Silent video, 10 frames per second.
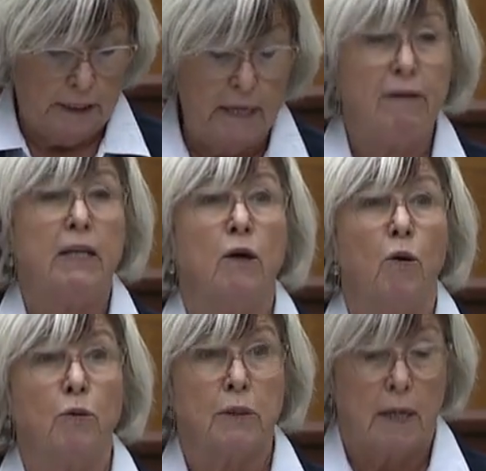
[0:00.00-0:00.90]
leaving
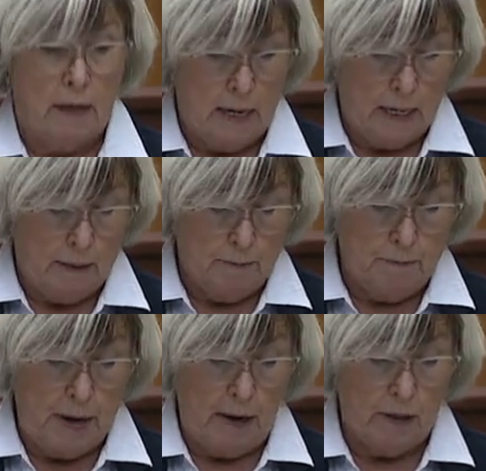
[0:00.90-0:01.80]
those
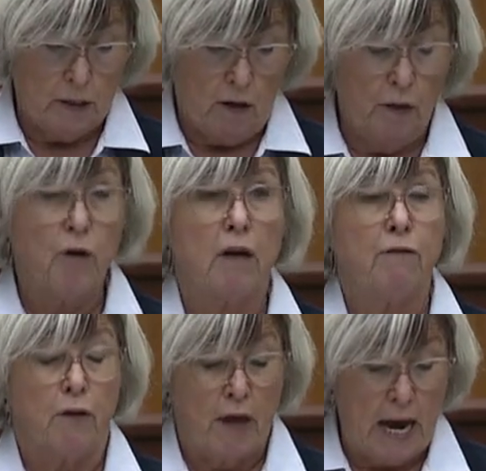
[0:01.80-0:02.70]
parents on the hook
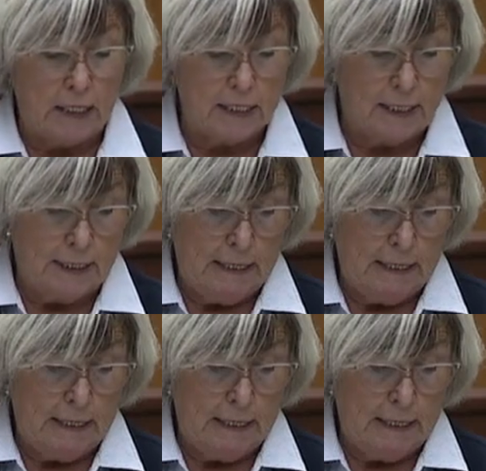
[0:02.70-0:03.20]
for that.